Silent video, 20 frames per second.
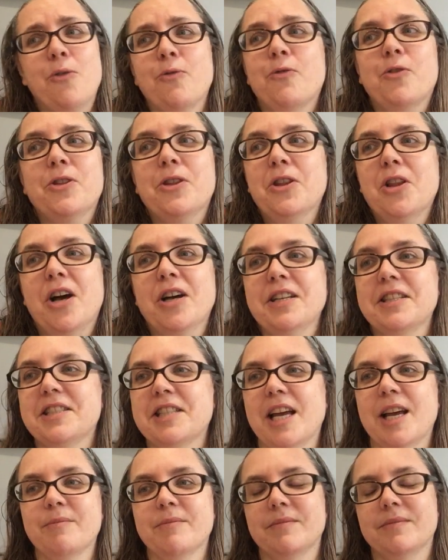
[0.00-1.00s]
for the longest
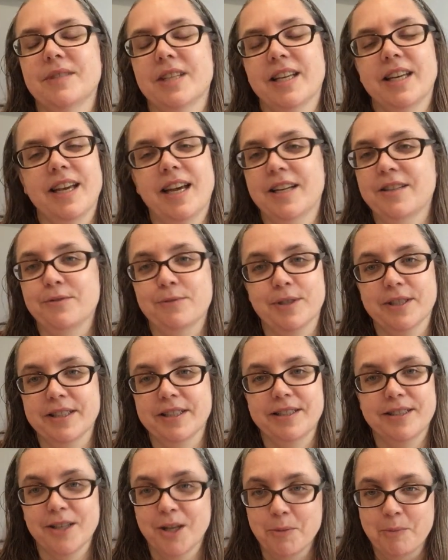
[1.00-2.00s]
time, he hadn't
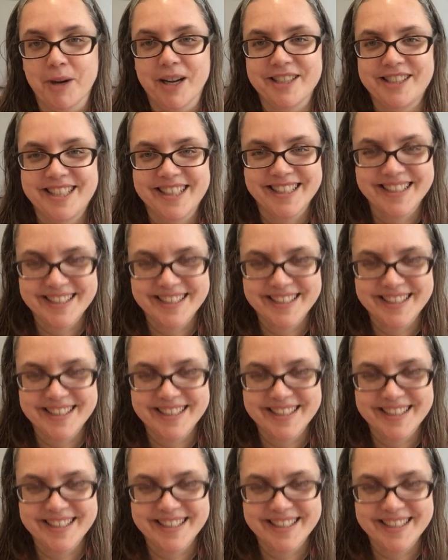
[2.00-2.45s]
really done much.